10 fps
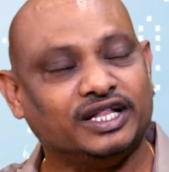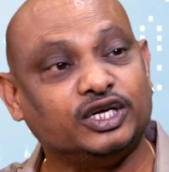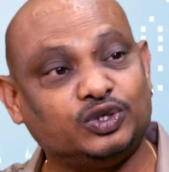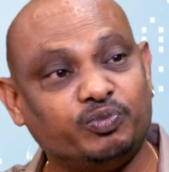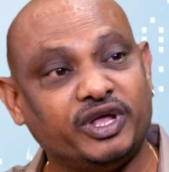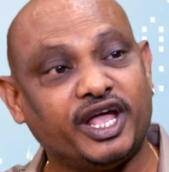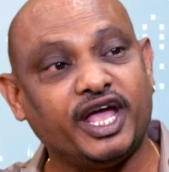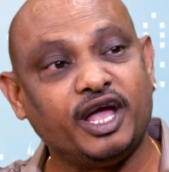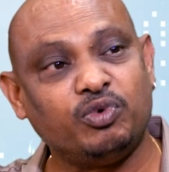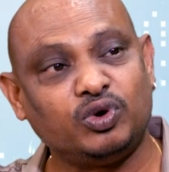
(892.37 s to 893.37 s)
they should be
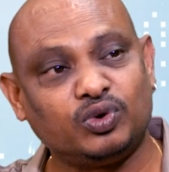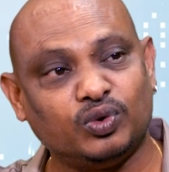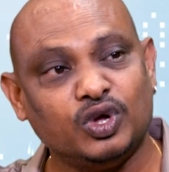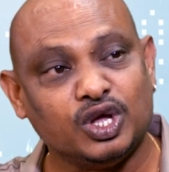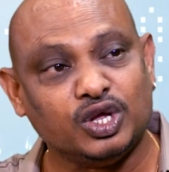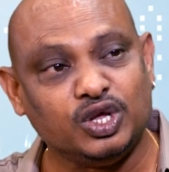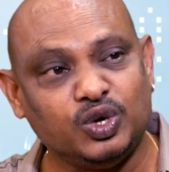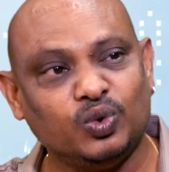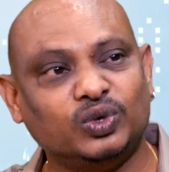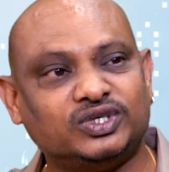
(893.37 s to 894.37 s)
able to
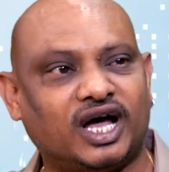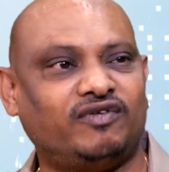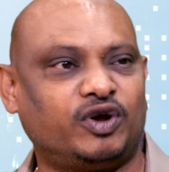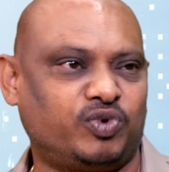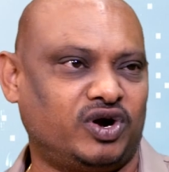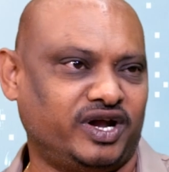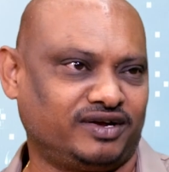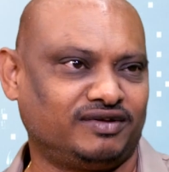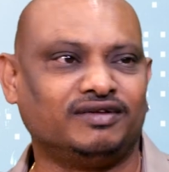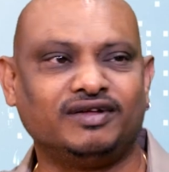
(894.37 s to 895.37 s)
use our product.